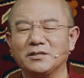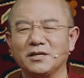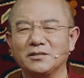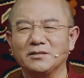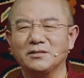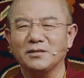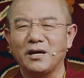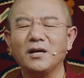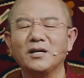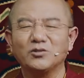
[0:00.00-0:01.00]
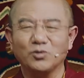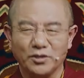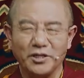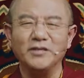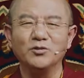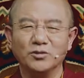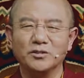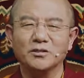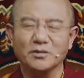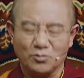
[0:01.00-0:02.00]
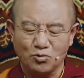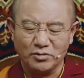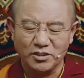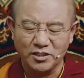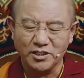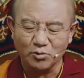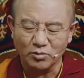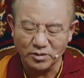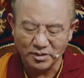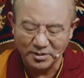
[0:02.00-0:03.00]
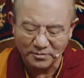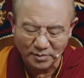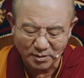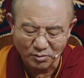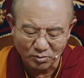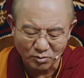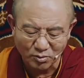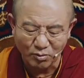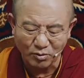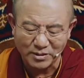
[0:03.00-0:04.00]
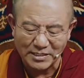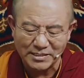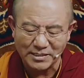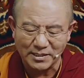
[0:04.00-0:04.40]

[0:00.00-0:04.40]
such kind of maturation is brought by great